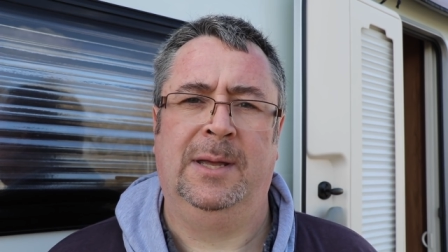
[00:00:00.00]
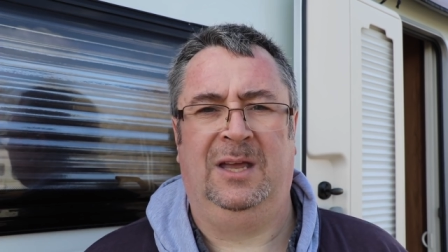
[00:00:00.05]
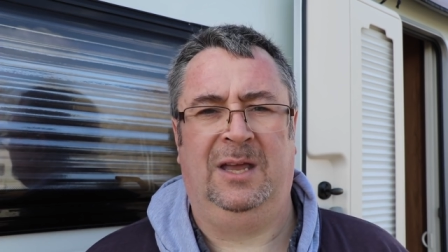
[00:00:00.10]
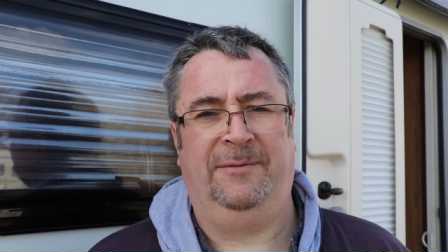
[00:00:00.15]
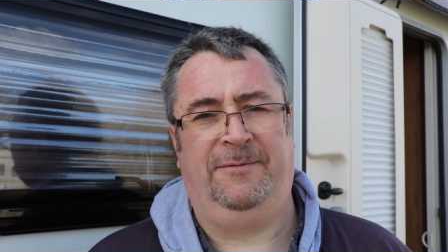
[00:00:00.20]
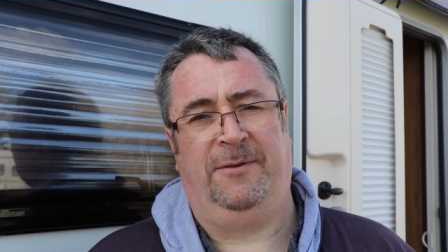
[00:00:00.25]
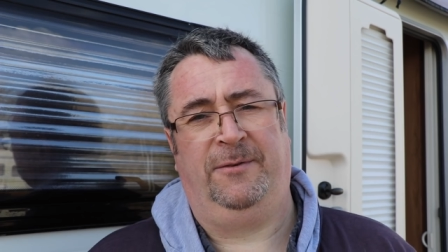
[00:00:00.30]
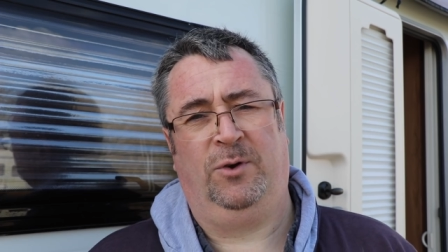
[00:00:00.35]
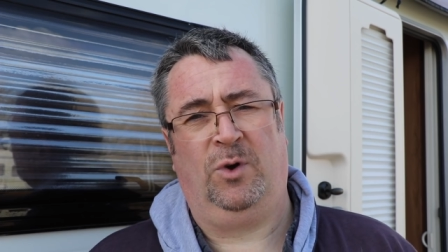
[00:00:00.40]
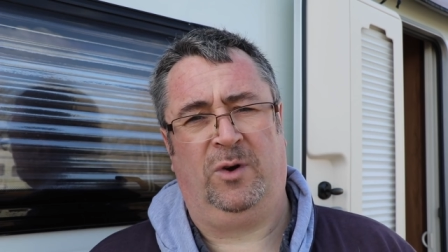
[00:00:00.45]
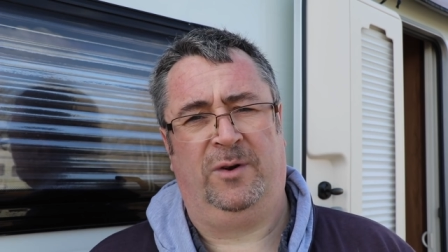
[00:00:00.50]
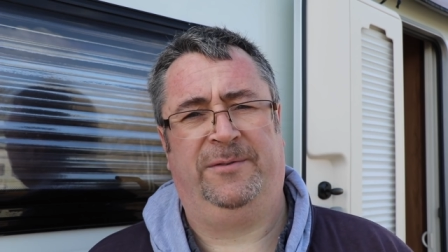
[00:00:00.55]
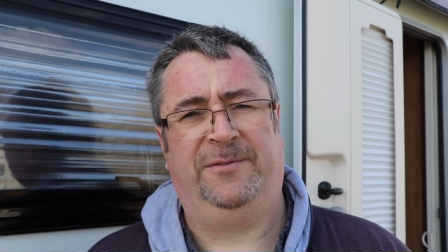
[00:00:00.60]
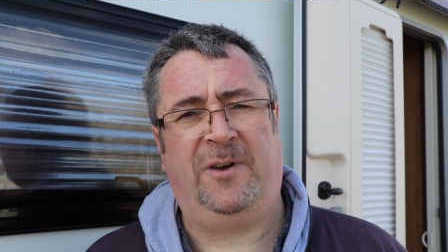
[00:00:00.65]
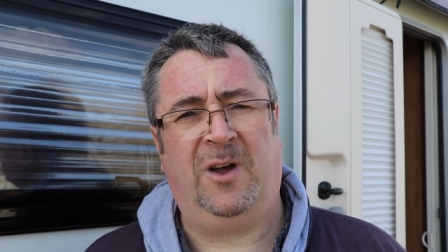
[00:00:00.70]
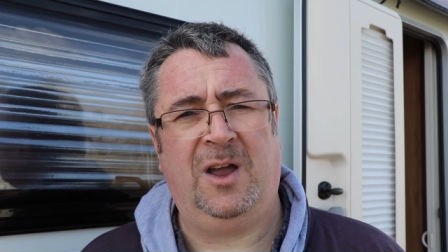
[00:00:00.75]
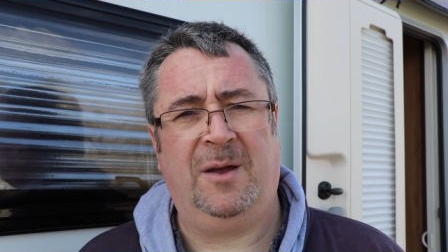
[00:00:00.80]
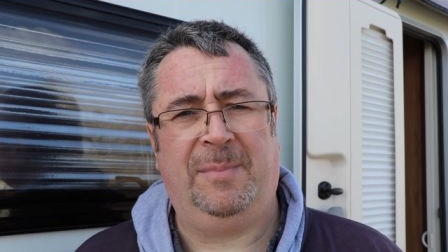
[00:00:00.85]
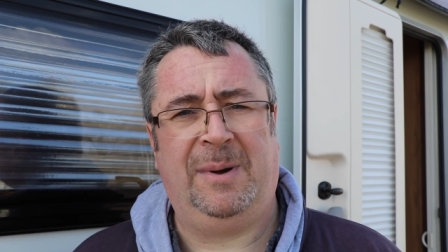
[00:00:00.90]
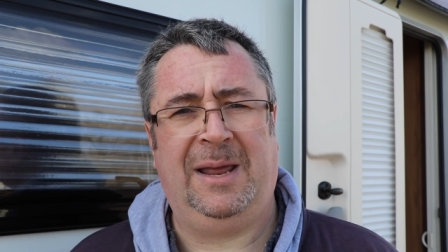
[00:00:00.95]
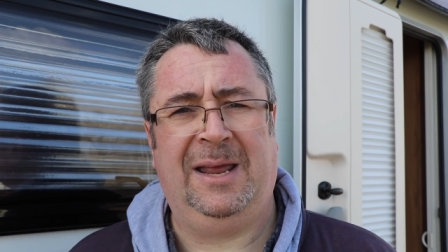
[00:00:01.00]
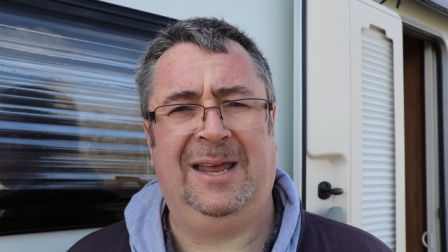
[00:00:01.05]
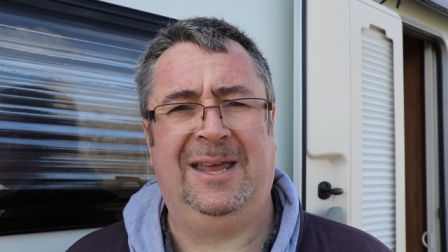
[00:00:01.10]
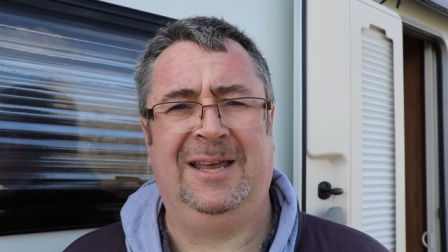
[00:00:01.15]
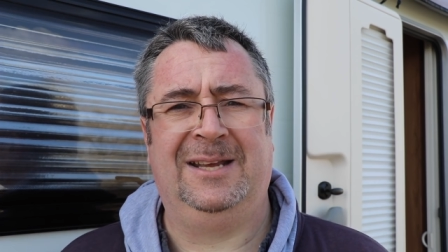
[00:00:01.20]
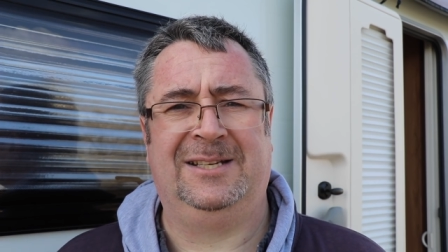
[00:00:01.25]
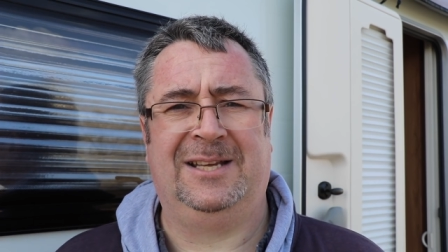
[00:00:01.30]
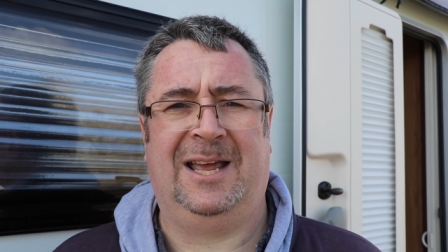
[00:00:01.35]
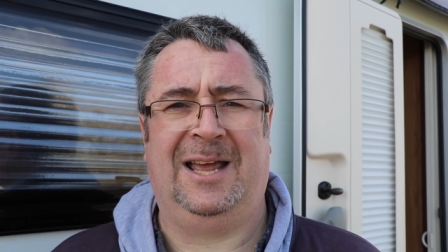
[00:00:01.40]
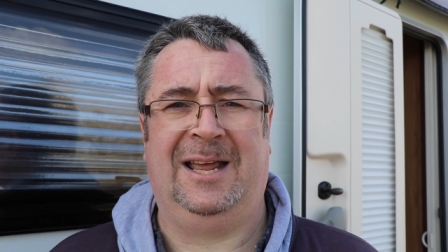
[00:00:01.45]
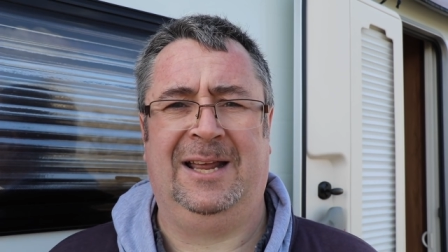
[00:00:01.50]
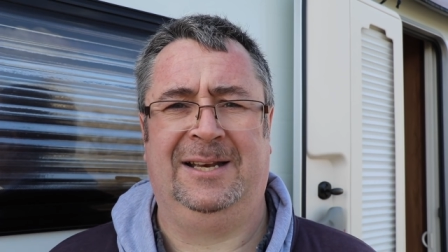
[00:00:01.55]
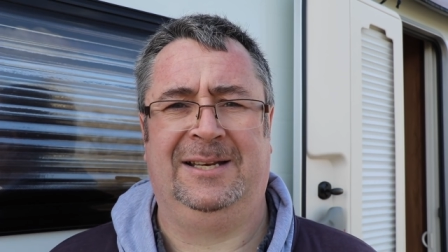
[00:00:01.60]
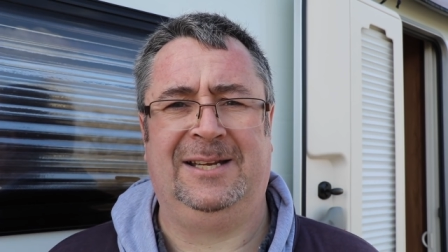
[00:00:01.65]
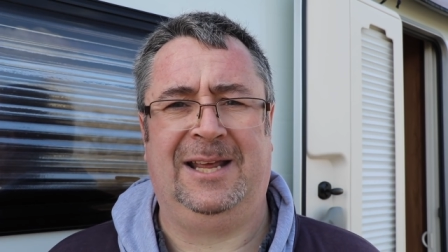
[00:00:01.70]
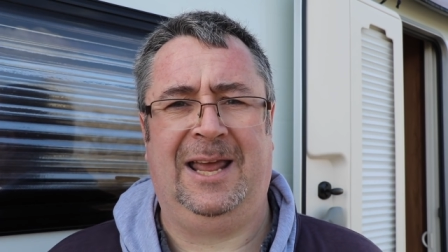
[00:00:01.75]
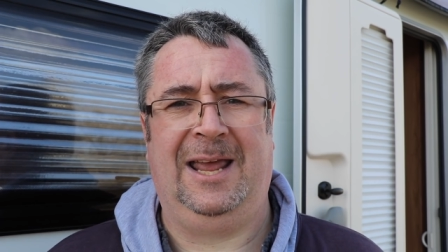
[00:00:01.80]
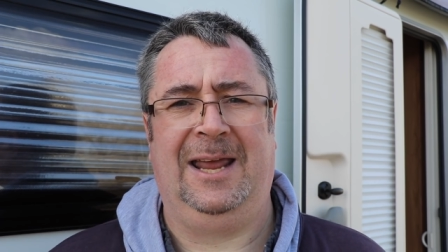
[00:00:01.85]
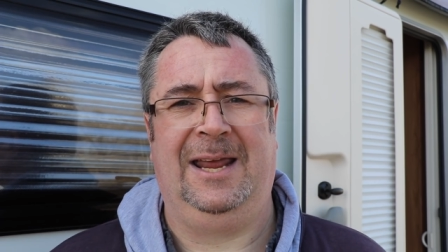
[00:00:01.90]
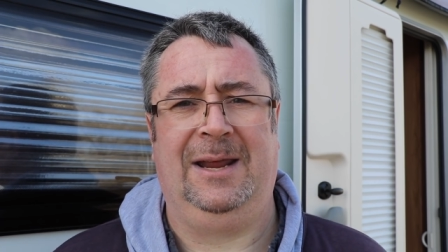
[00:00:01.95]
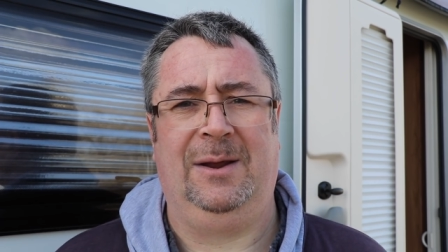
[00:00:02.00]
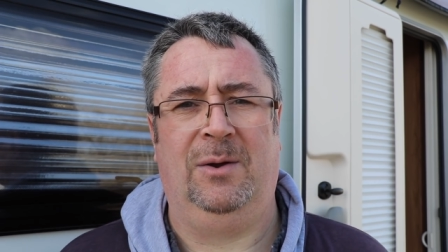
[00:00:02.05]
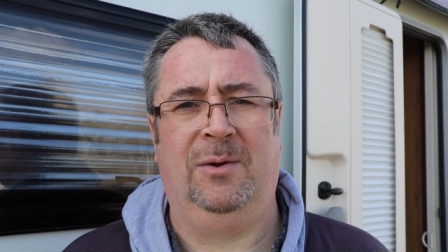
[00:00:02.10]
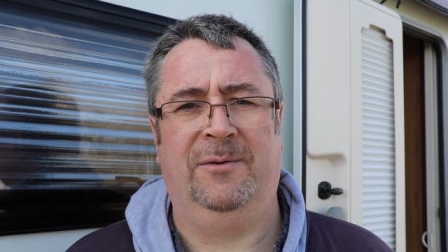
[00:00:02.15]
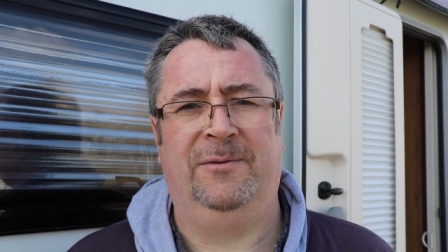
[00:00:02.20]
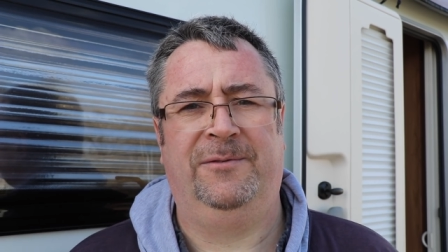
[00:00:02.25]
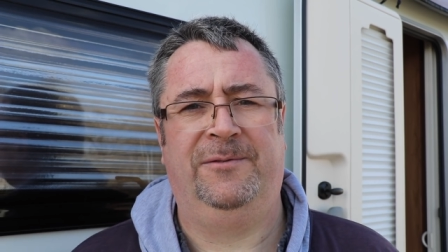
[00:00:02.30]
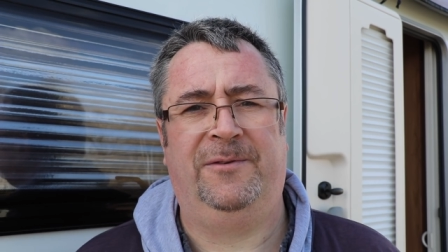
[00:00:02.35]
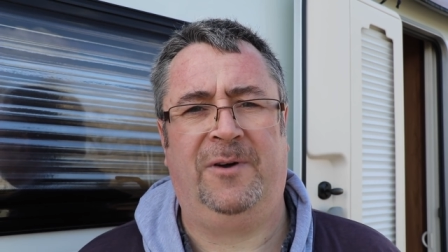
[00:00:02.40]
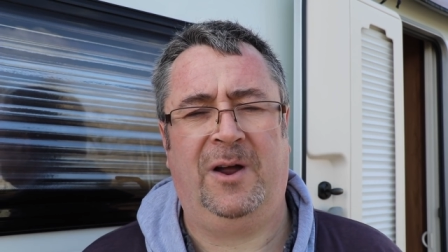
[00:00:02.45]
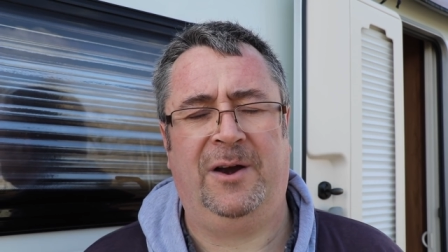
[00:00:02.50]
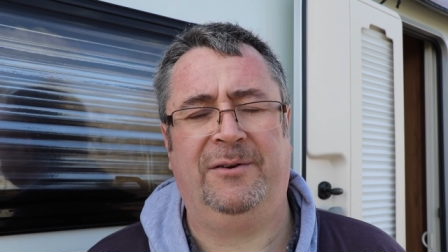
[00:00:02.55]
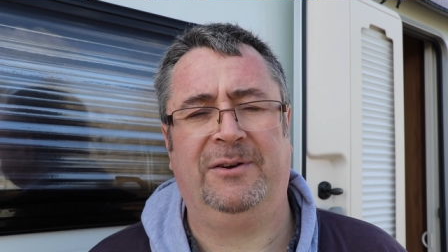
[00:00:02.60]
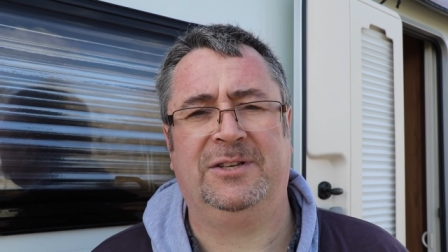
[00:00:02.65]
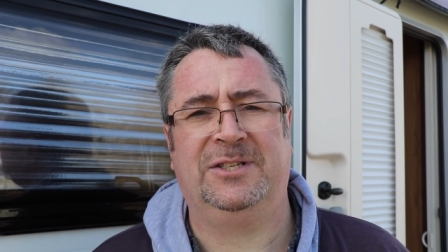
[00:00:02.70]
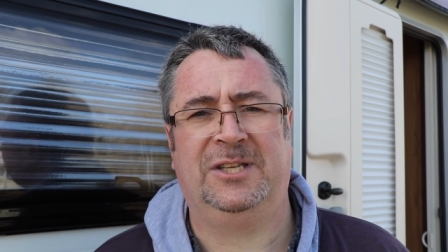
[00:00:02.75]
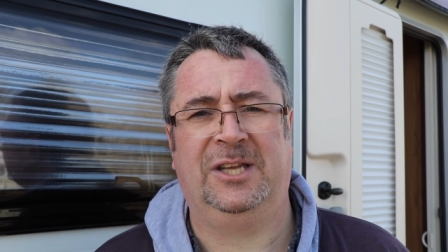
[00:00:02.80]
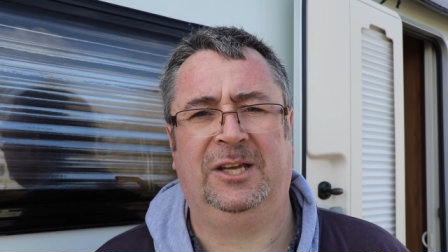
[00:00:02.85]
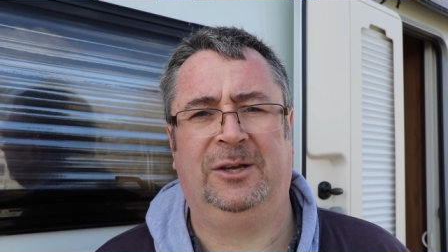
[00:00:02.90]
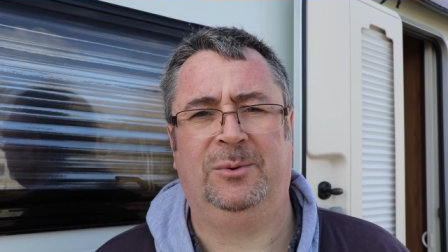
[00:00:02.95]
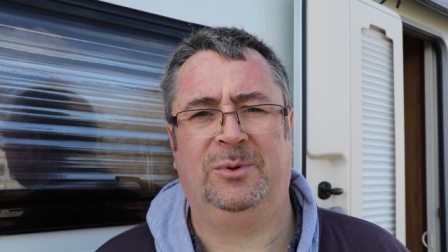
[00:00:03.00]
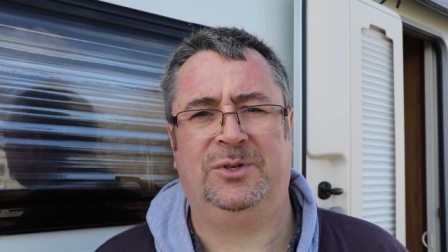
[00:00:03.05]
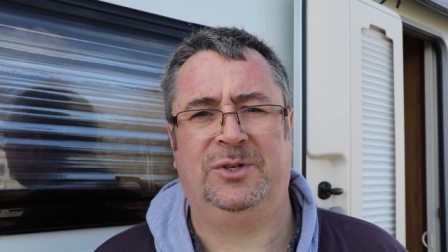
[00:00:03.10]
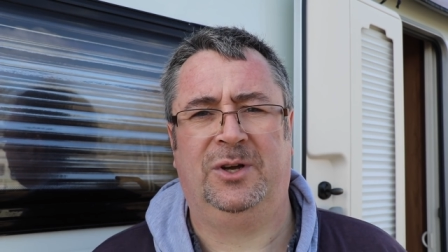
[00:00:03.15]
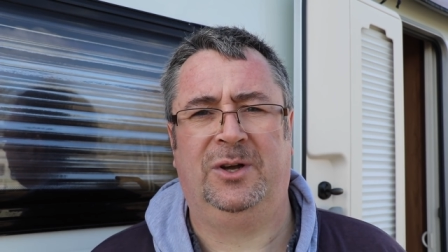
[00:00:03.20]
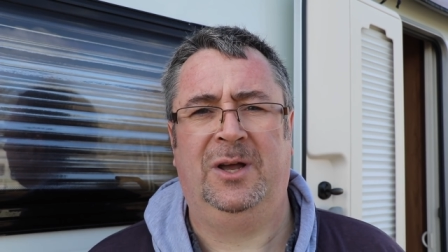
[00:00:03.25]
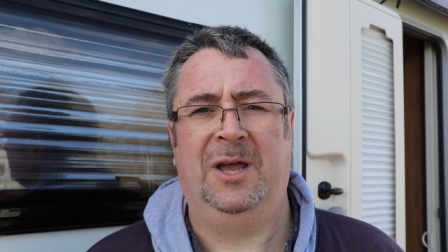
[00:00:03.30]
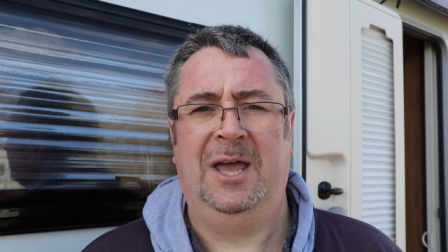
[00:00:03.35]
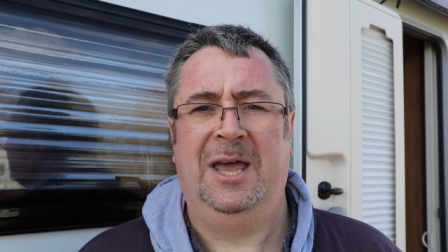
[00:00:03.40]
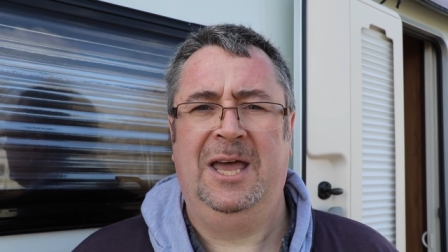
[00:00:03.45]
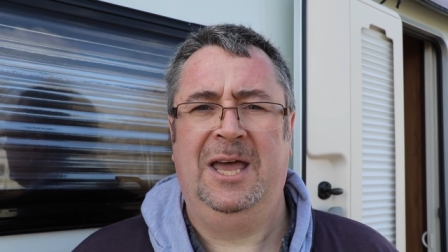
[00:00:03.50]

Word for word: If you've got a fire blanket and a fire extinguisher,